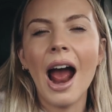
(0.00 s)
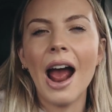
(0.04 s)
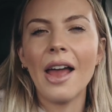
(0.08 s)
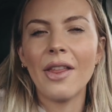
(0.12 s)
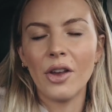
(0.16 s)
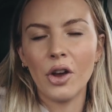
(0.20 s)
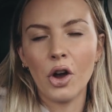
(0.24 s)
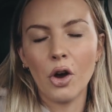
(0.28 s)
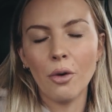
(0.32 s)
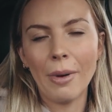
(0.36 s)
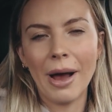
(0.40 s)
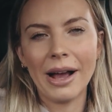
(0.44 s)

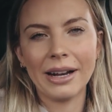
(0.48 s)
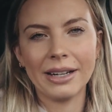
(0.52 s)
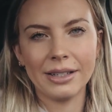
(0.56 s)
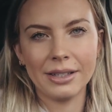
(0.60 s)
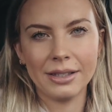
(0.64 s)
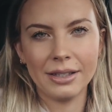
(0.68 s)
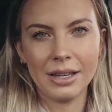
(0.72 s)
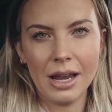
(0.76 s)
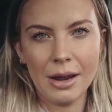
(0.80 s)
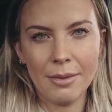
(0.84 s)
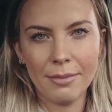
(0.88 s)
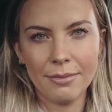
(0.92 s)
and then go back to
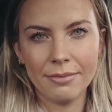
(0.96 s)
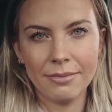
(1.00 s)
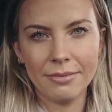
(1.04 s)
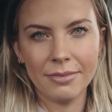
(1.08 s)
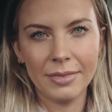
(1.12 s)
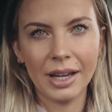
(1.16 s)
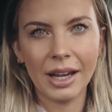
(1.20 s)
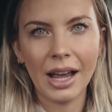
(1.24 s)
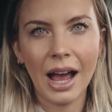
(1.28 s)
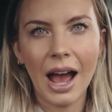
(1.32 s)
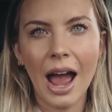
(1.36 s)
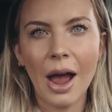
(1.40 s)
sleep.
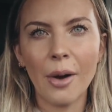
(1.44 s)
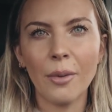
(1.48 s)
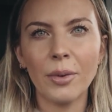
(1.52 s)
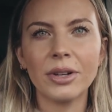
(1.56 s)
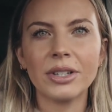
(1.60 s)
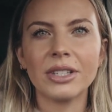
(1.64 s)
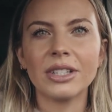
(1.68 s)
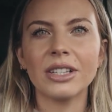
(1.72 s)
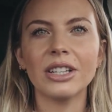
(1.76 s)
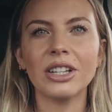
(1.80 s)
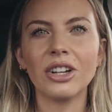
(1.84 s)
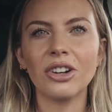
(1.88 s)
Like I
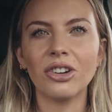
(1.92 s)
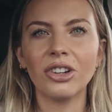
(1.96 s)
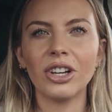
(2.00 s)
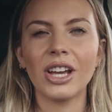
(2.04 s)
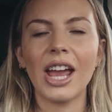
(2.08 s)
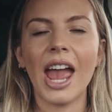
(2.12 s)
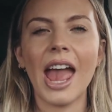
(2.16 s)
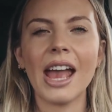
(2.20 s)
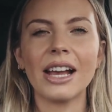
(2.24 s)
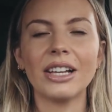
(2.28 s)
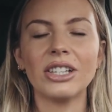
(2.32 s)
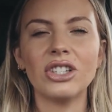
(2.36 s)
was
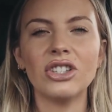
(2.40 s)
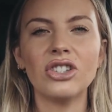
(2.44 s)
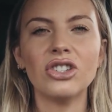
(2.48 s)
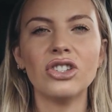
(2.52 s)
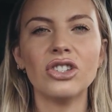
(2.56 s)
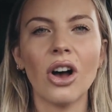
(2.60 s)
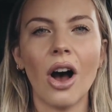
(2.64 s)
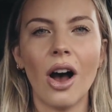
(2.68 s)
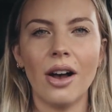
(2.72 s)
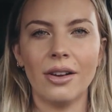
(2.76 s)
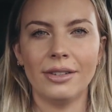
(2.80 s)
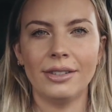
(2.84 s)
literally
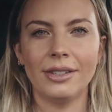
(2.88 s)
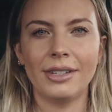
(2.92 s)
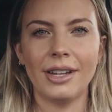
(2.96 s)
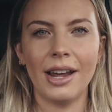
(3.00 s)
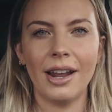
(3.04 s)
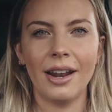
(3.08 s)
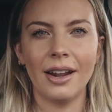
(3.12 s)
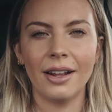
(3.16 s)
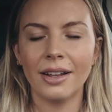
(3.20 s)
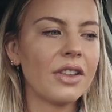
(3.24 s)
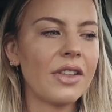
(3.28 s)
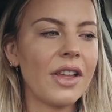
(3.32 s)

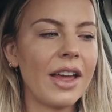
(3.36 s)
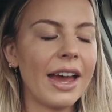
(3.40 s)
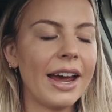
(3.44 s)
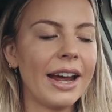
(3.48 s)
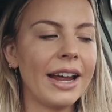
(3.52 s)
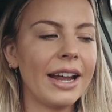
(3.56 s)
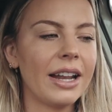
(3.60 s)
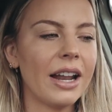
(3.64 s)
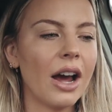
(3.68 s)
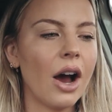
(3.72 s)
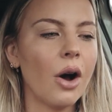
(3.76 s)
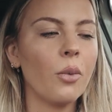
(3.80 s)
exhausted. So
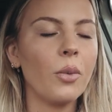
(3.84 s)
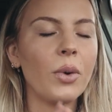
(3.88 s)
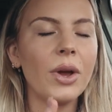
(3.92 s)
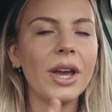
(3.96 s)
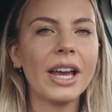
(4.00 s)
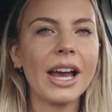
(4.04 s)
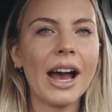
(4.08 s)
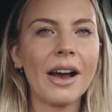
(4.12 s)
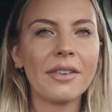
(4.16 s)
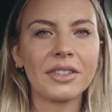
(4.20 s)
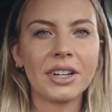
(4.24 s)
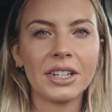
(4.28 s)
then a
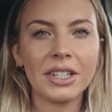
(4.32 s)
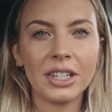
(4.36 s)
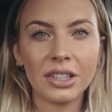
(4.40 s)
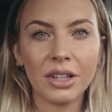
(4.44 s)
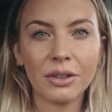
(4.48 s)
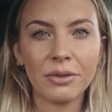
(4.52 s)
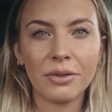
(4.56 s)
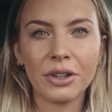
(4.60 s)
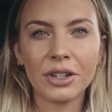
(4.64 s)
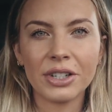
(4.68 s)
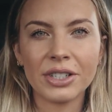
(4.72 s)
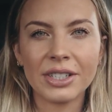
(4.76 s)
week after I took
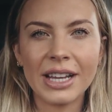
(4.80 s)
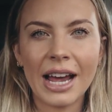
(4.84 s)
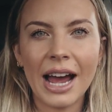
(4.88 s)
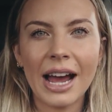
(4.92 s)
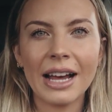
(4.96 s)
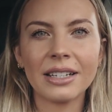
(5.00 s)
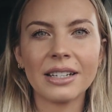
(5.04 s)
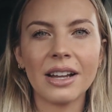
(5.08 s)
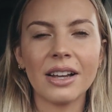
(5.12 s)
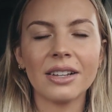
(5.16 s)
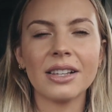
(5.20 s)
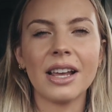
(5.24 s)
the first
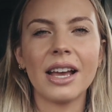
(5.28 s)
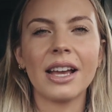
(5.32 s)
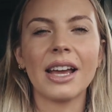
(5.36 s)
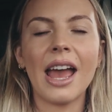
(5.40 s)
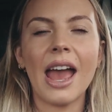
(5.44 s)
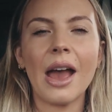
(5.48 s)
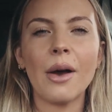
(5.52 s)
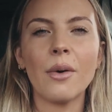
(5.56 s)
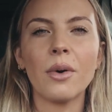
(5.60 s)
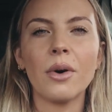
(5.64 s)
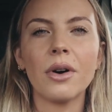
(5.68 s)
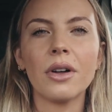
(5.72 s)
test, I was like,
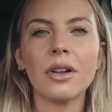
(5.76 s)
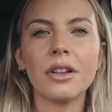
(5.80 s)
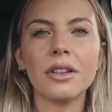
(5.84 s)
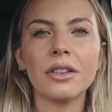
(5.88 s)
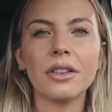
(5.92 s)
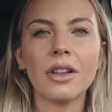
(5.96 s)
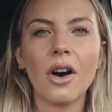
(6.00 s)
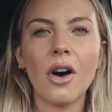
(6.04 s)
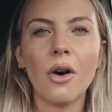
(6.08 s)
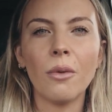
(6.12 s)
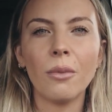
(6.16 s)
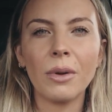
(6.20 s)
okay, well,
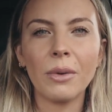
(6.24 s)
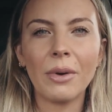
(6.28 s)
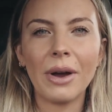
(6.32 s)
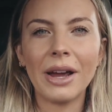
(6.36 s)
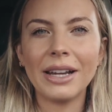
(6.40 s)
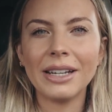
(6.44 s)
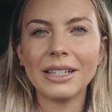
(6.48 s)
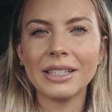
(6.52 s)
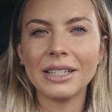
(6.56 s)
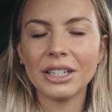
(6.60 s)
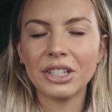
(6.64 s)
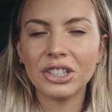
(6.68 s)
the only
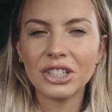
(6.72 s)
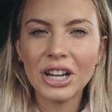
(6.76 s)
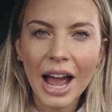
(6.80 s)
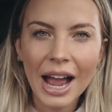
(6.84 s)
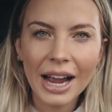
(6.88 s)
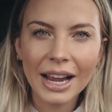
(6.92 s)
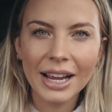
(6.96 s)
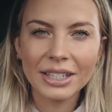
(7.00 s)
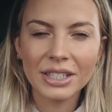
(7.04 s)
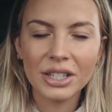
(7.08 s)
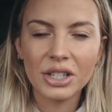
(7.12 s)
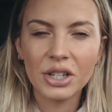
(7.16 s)
way to
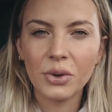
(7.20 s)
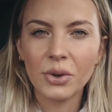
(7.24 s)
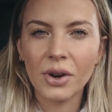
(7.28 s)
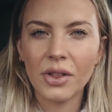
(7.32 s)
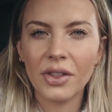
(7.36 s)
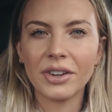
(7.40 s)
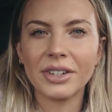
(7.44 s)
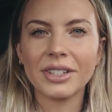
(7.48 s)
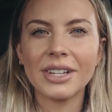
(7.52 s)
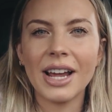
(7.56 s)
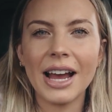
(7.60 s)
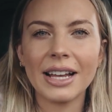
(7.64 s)
check is to do
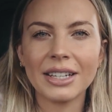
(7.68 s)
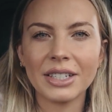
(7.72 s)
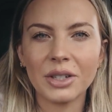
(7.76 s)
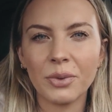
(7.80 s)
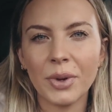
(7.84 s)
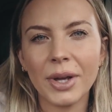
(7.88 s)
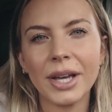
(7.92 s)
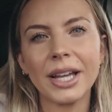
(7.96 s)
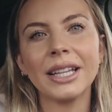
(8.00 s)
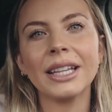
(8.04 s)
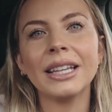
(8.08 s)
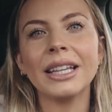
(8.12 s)
another test a week